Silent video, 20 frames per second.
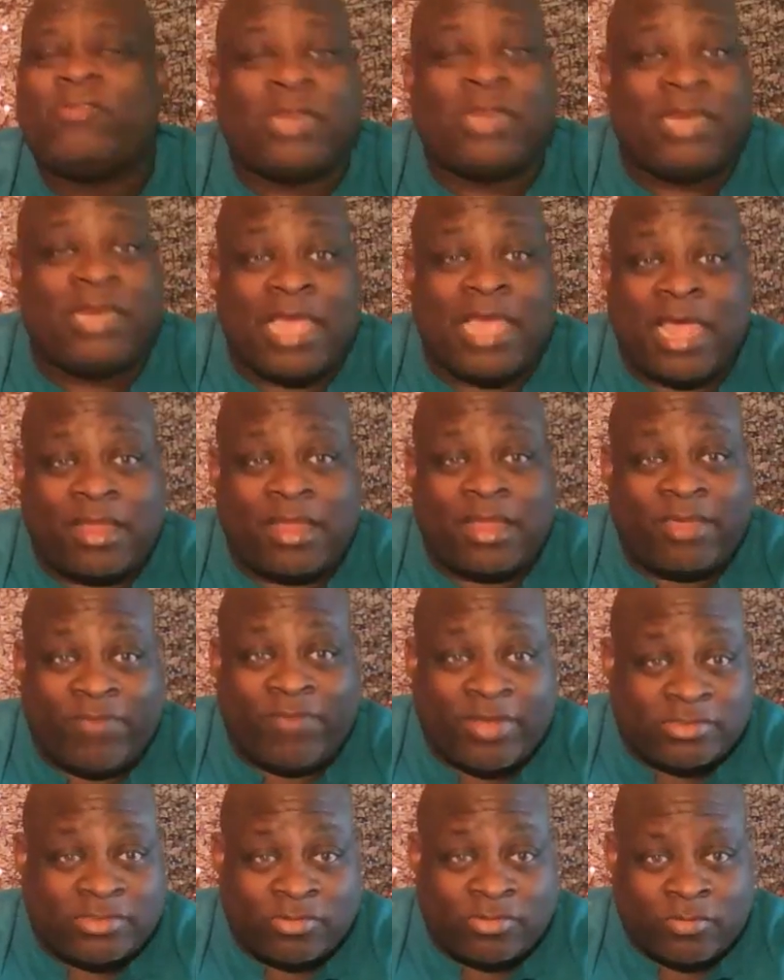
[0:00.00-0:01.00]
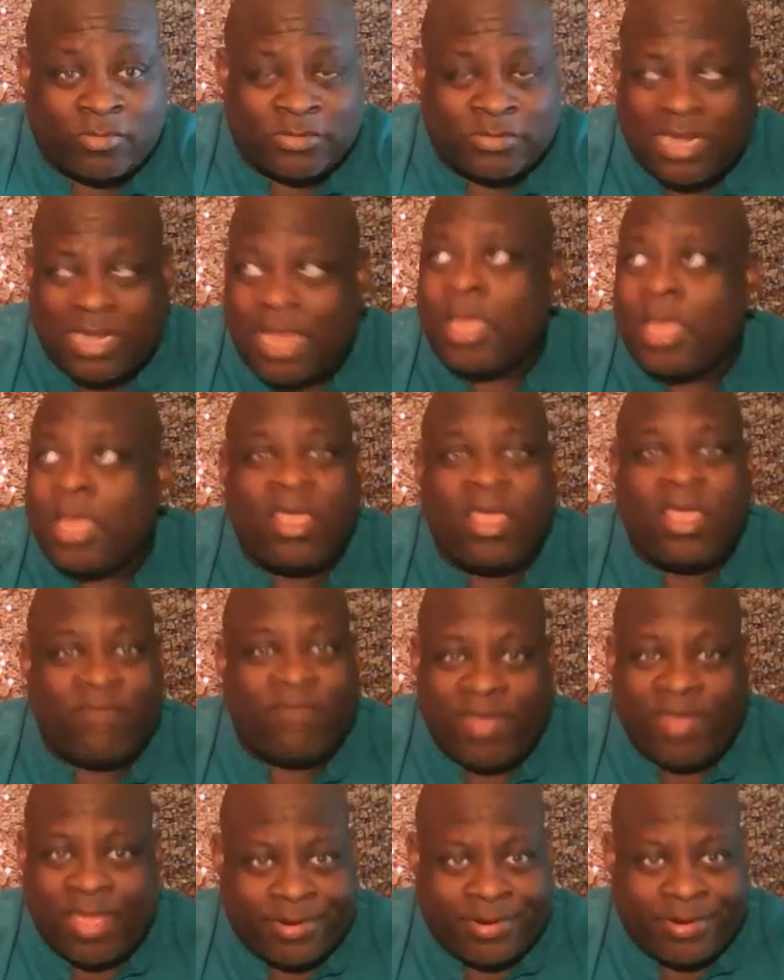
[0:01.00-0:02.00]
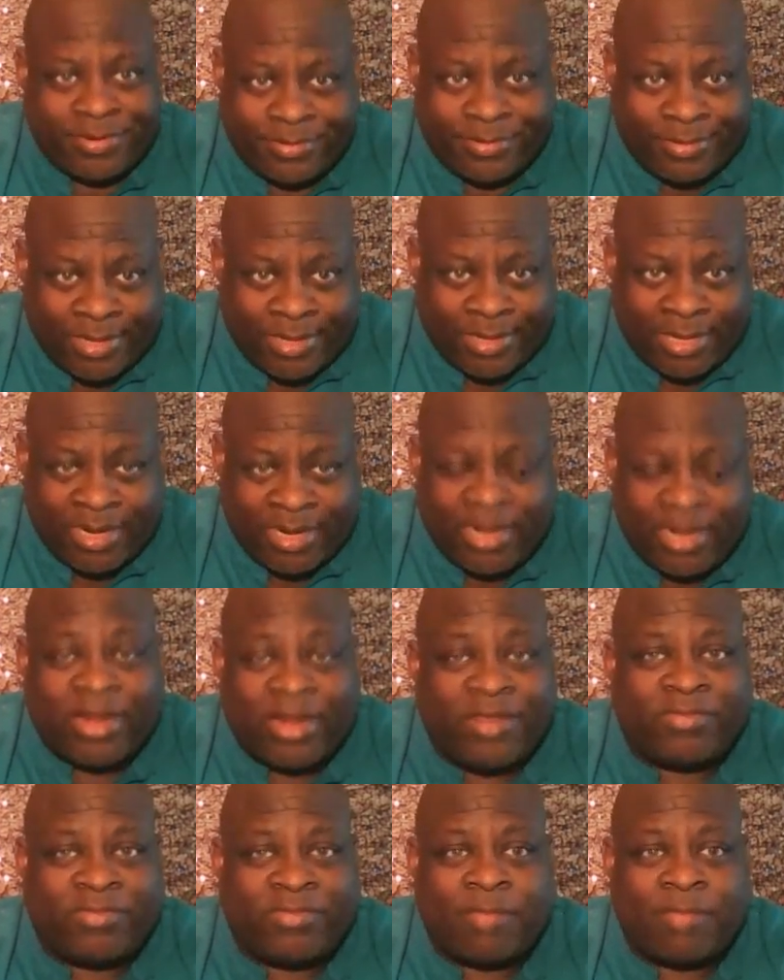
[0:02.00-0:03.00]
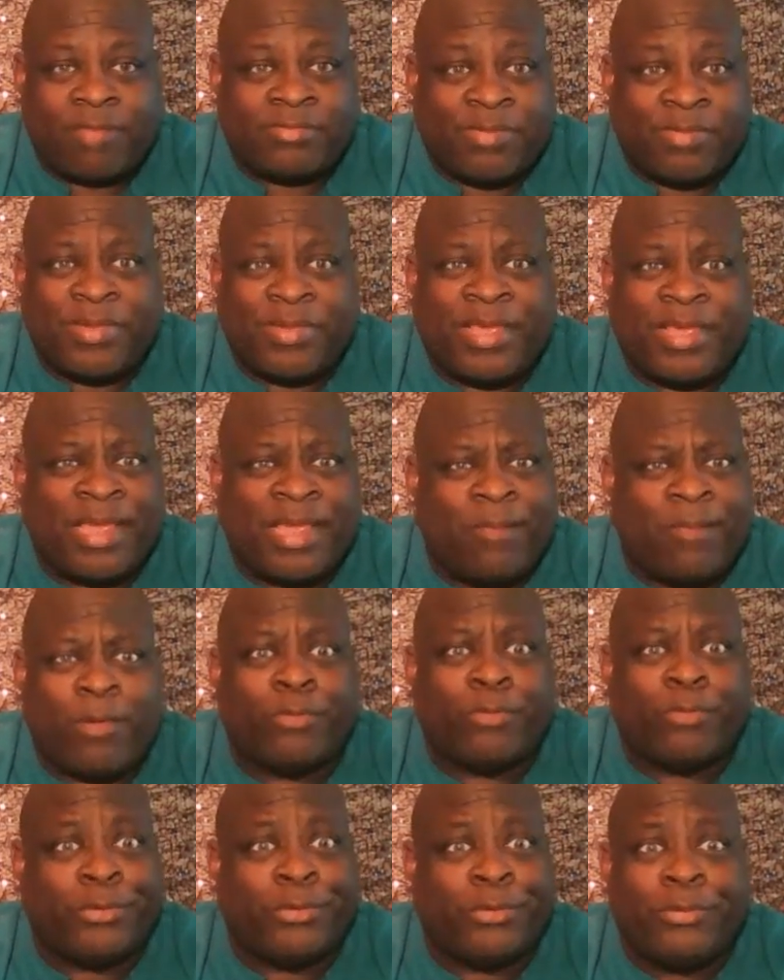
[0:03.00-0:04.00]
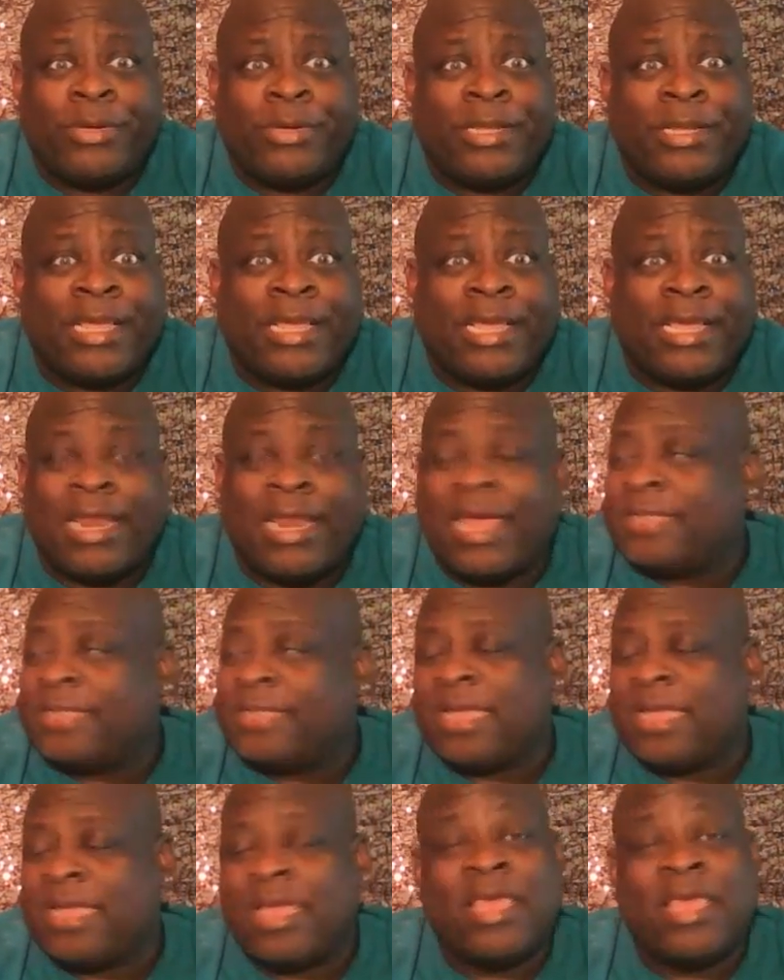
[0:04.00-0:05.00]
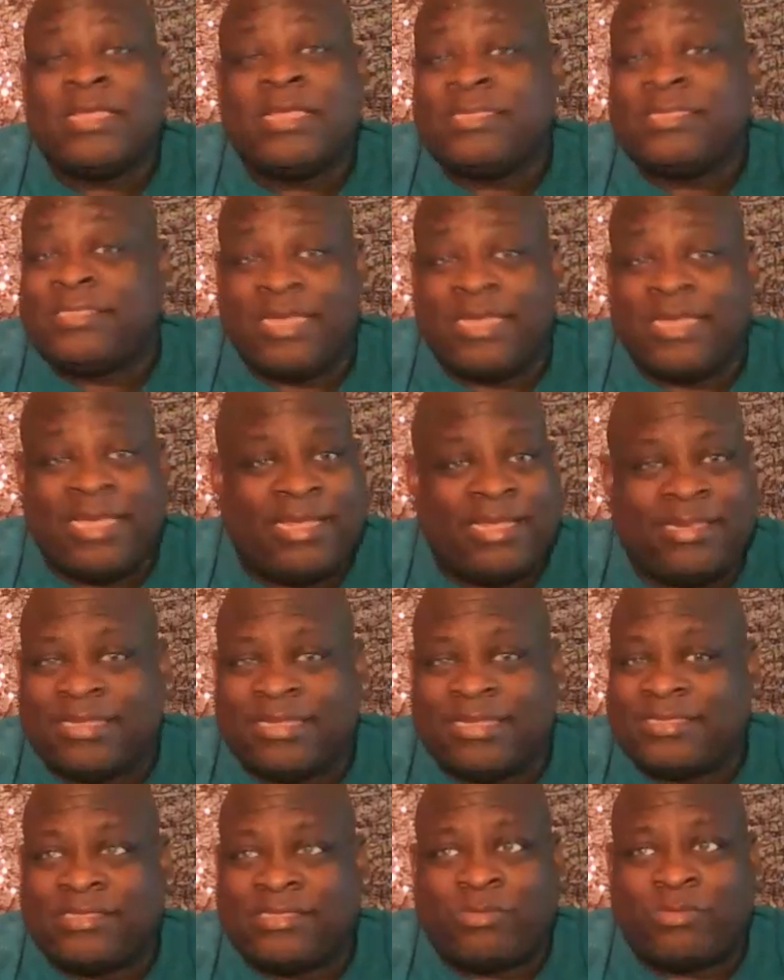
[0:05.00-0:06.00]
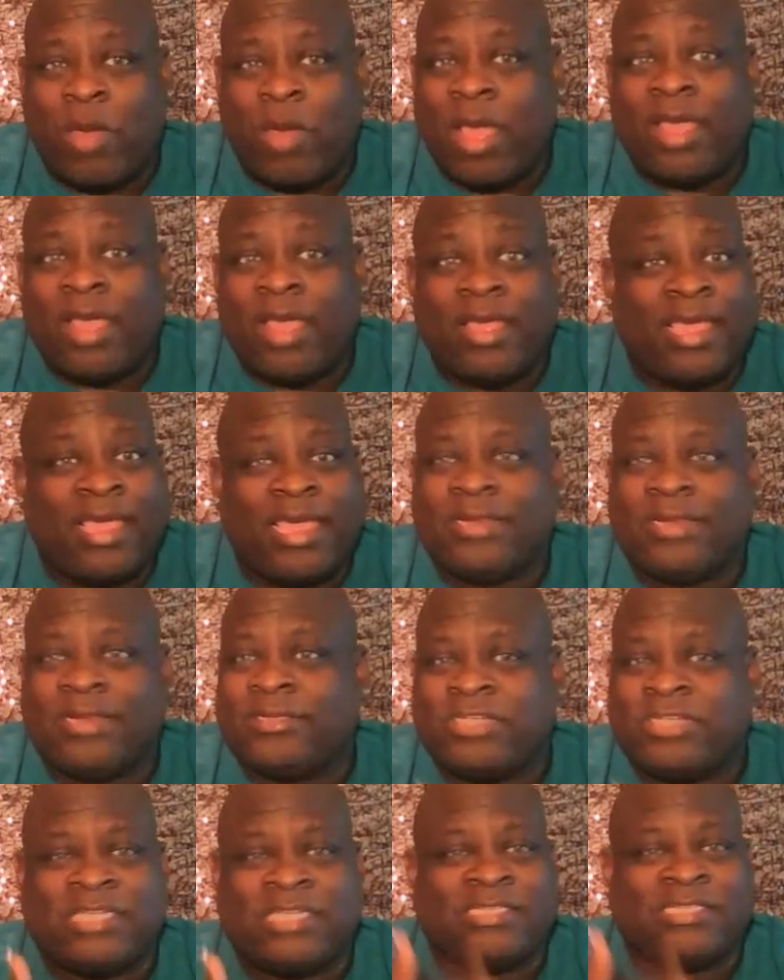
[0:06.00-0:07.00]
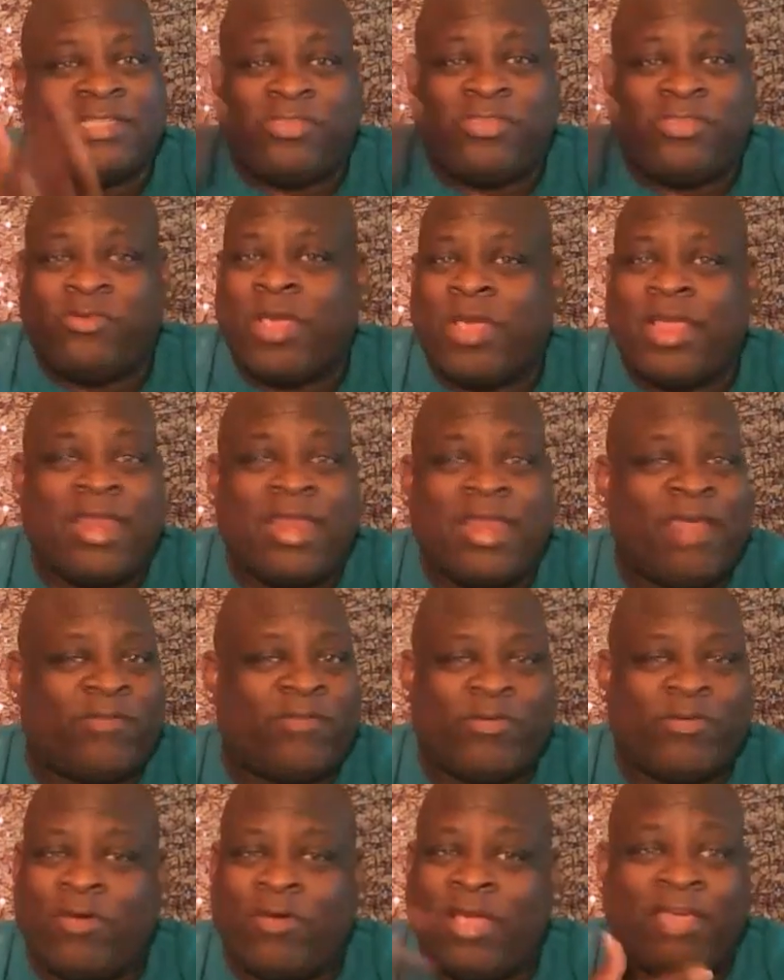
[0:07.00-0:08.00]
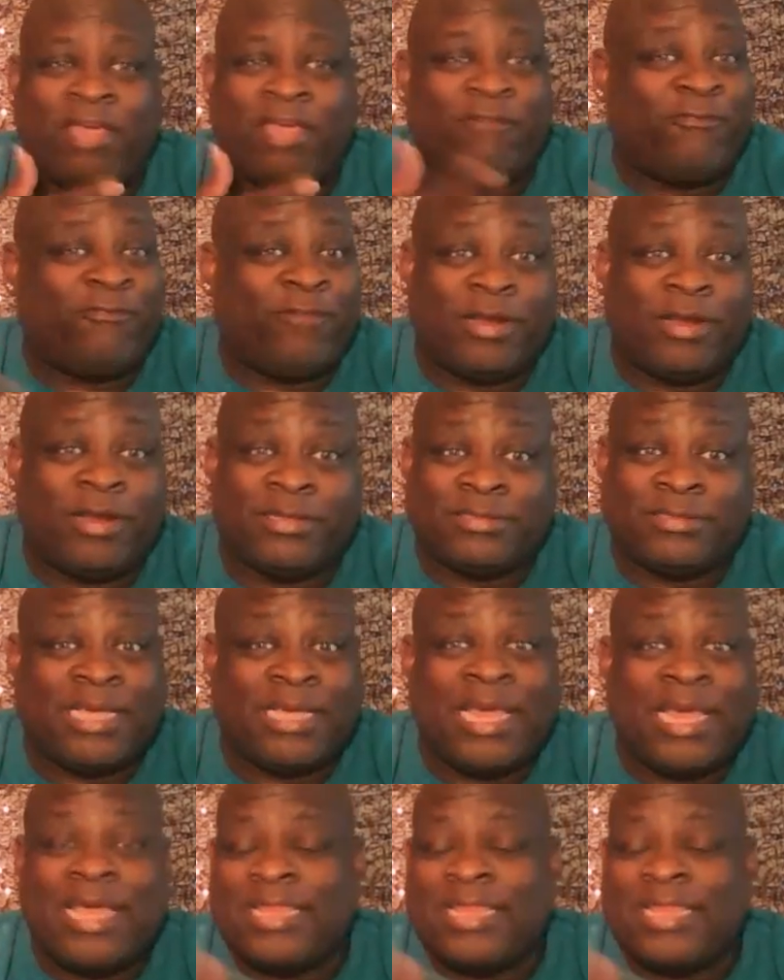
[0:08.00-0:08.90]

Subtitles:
Then he got the confessional and was like, if I had to do it again and it comes up again, I'm going to do it again. I was like, see, this is why, again, Jason, you ain't never going to have friends.